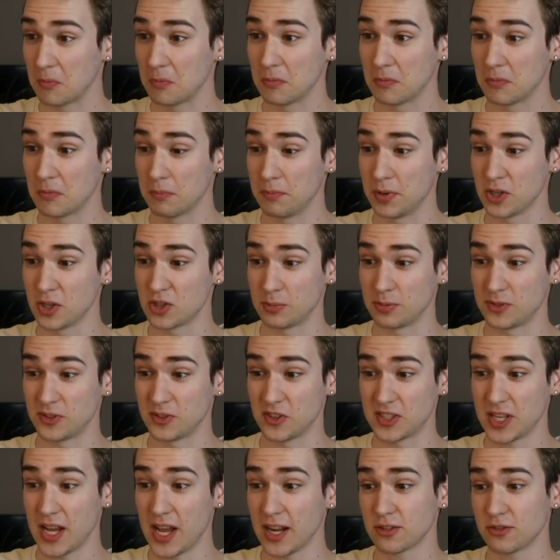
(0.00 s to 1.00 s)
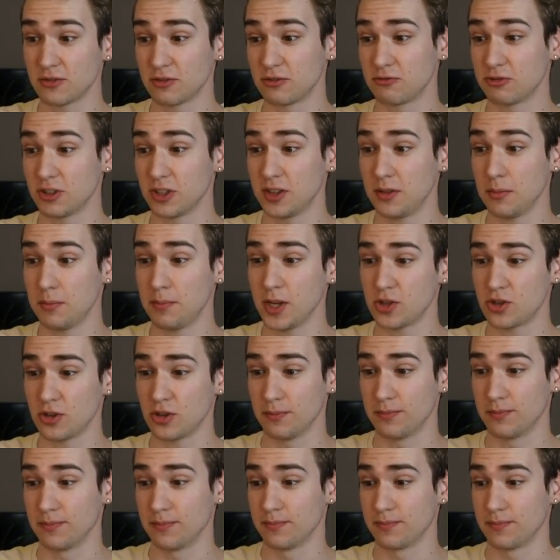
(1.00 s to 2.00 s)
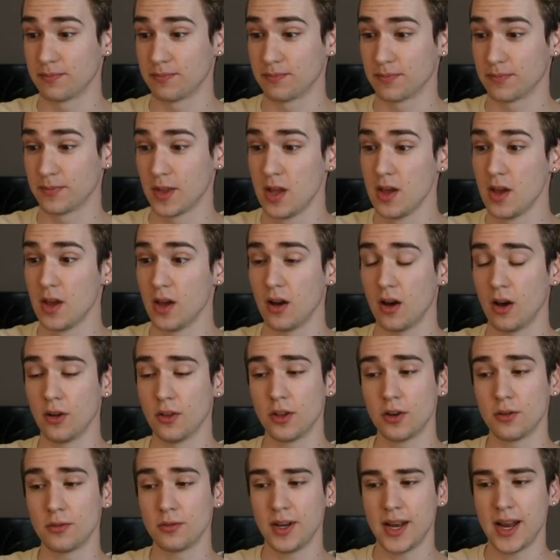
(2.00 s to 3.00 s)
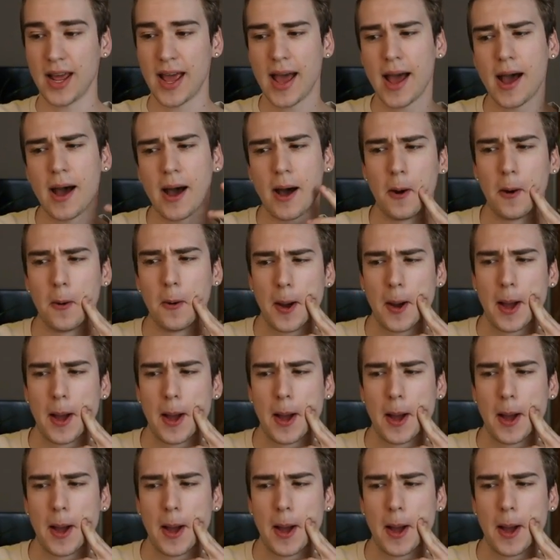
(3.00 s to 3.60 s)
Bishop's attacked. Retreat the bishop. Although now...